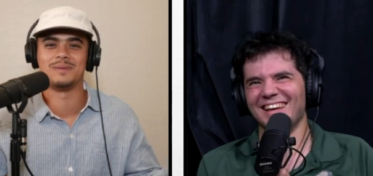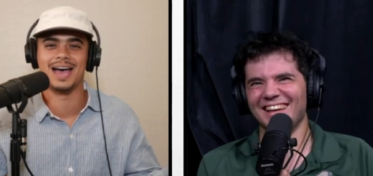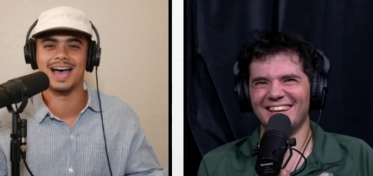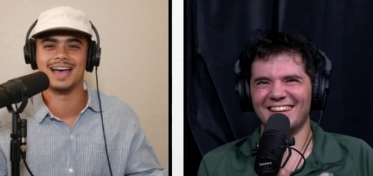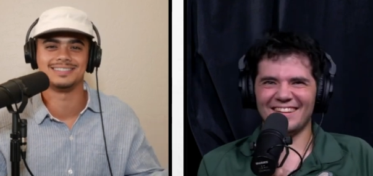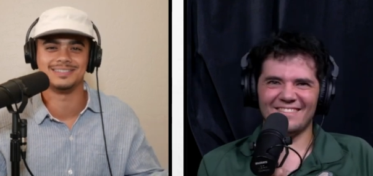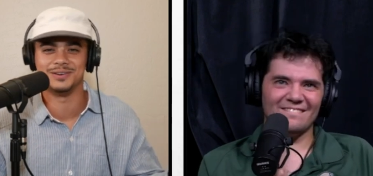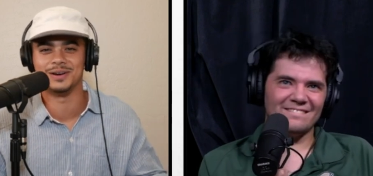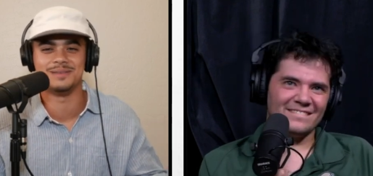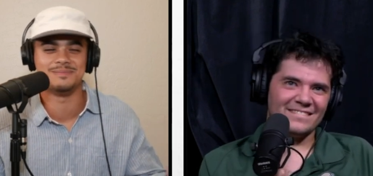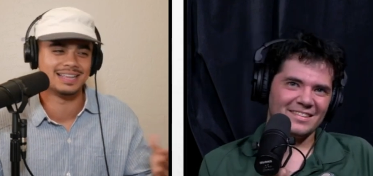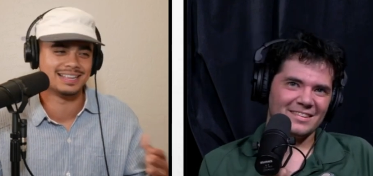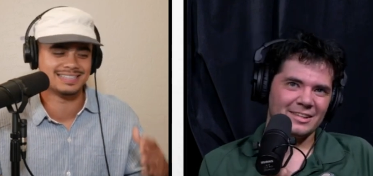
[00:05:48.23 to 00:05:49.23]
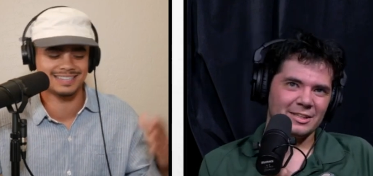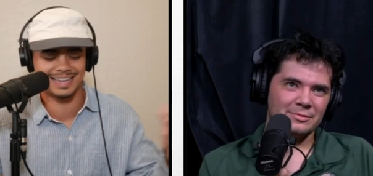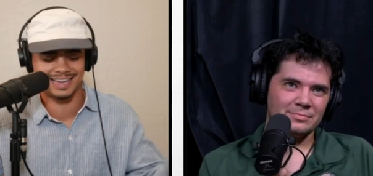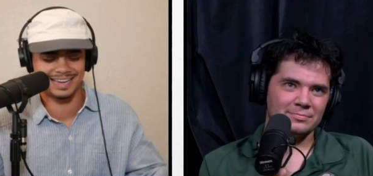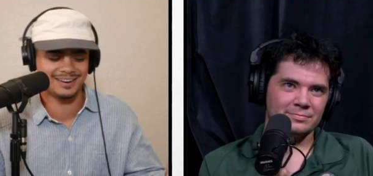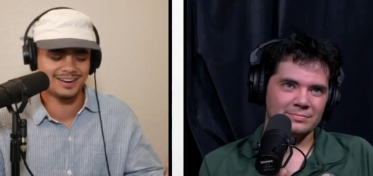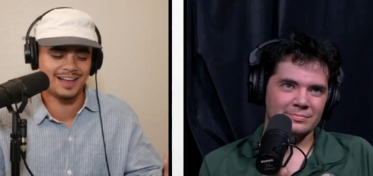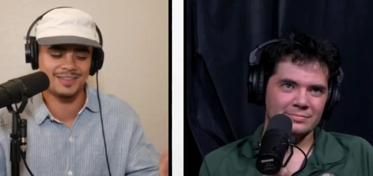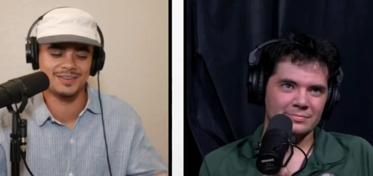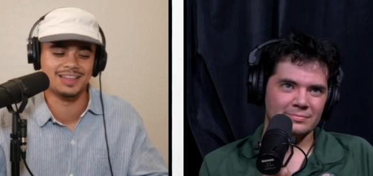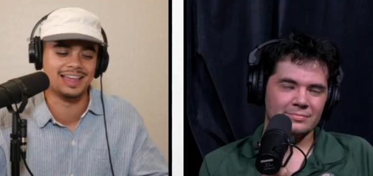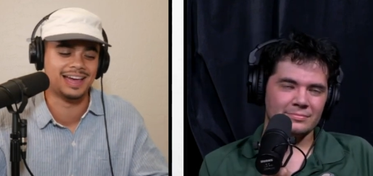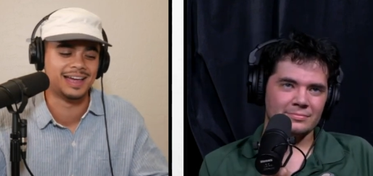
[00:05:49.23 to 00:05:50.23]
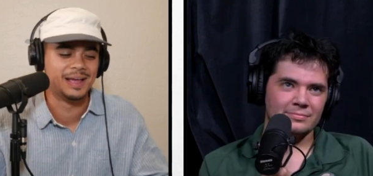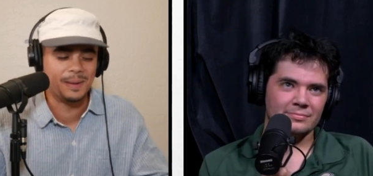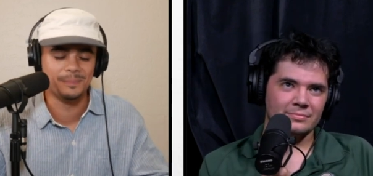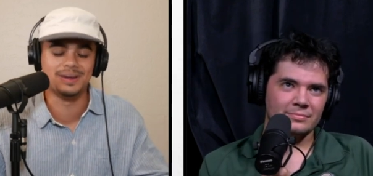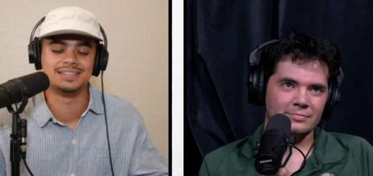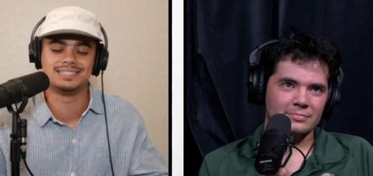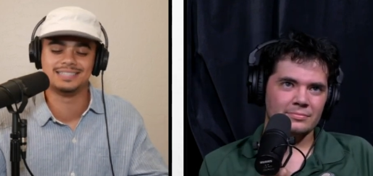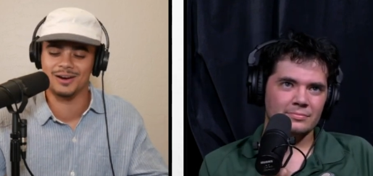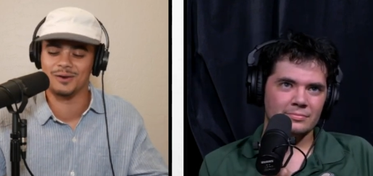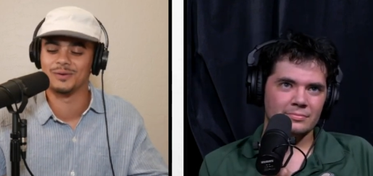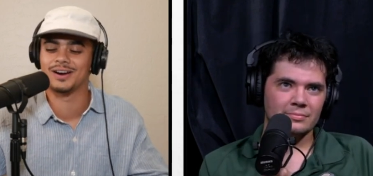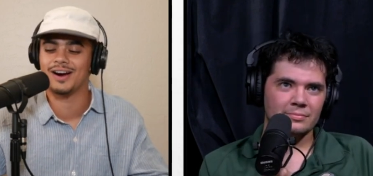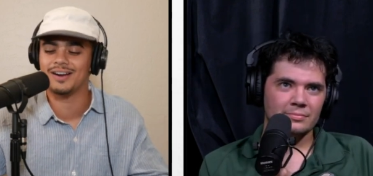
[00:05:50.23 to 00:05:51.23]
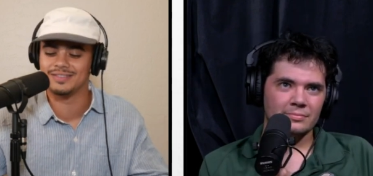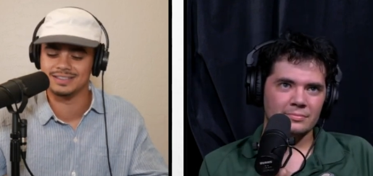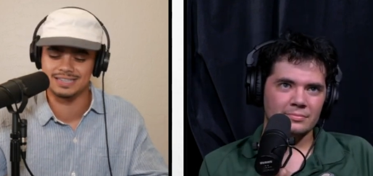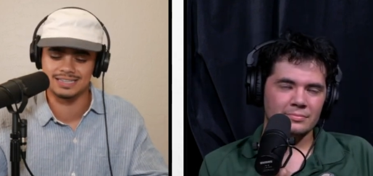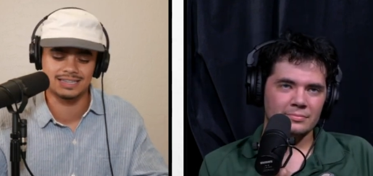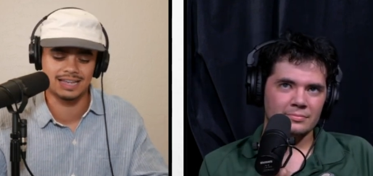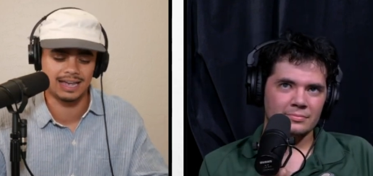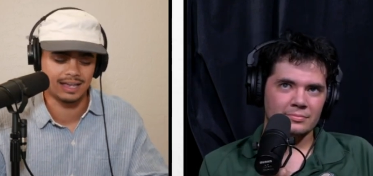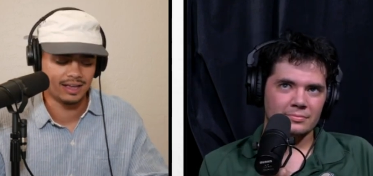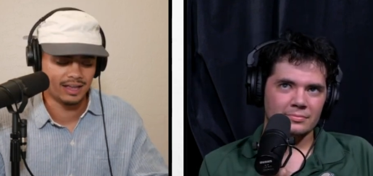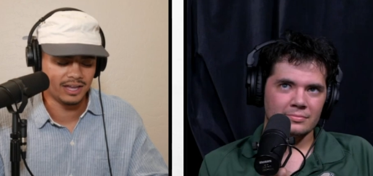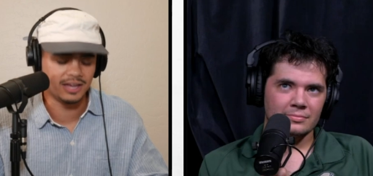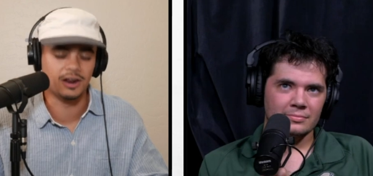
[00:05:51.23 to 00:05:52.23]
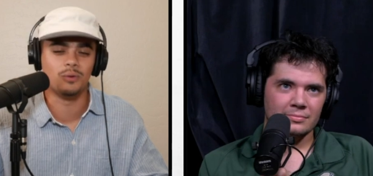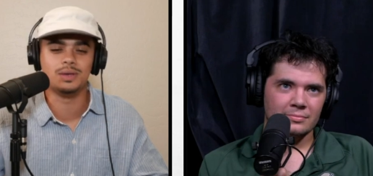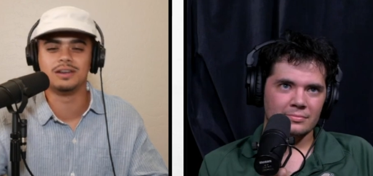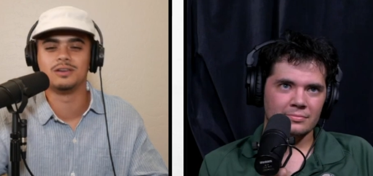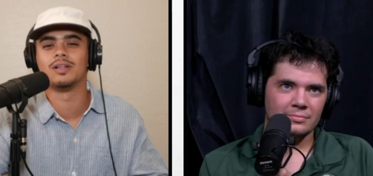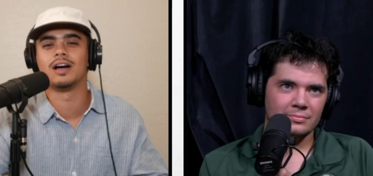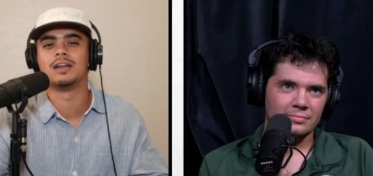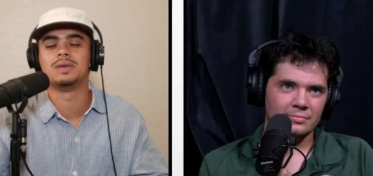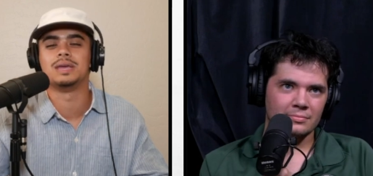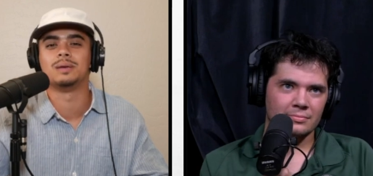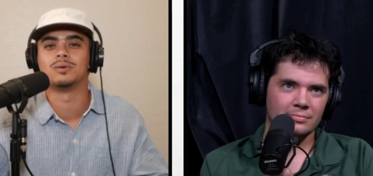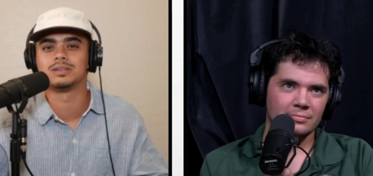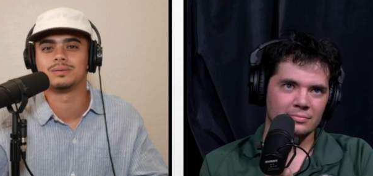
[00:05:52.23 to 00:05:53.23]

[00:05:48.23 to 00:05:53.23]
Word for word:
Speaker 1: mass. You know what I mean? It's like you're not really that, but still, regardless, it's like you know we knew a lot of people.